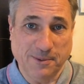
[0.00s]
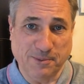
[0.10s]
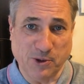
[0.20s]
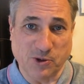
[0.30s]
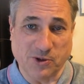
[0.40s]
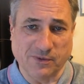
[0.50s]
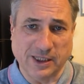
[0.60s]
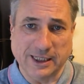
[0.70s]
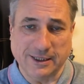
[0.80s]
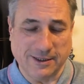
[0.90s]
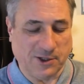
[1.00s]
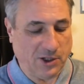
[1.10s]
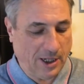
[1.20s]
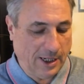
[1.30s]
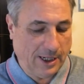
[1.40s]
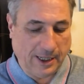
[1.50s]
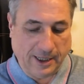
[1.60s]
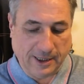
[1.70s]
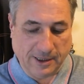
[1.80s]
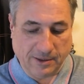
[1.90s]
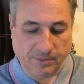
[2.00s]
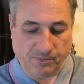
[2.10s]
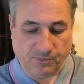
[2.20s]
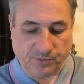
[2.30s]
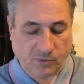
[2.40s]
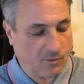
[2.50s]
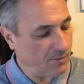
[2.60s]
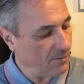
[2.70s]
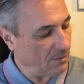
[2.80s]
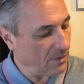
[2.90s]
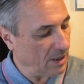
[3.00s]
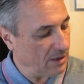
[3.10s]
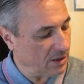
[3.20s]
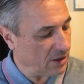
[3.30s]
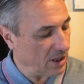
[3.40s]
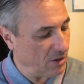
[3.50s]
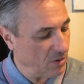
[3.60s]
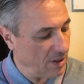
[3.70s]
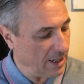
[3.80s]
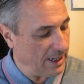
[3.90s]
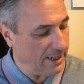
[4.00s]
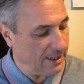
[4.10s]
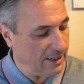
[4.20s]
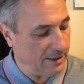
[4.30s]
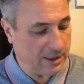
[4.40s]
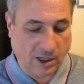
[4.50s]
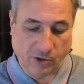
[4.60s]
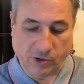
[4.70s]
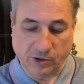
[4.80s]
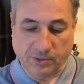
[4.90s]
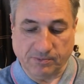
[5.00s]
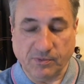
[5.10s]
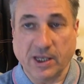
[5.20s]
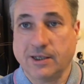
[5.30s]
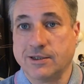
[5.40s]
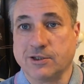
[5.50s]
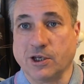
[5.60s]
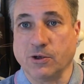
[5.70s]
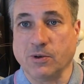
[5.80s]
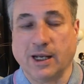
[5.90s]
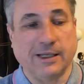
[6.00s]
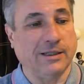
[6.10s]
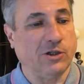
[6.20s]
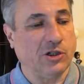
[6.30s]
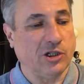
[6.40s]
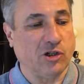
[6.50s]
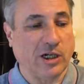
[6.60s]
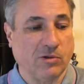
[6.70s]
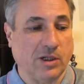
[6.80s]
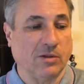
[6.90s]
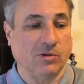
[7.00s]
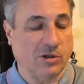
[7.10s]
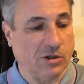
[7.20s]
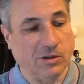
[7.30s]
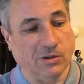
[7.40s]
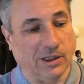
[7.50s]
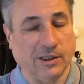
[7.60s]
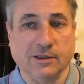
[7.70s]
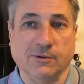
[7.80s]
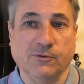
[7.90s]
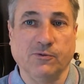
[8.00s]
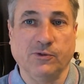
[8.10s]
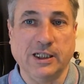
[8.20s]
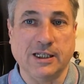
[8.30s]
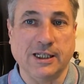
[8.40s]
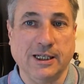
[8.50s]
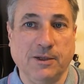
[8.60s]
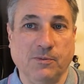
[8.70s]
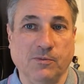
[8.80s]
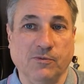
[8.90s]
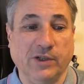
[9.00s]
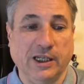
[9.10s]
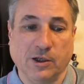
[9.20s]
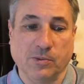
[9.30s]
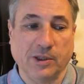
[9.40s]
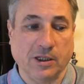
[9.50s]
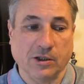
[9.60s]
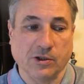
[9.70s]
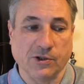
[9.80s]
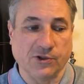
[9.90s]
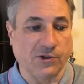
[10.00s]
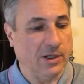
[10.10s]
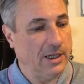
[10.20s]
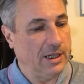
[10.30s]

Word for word: most of these. Let's go through them. So, and just a shout out to another VC video, because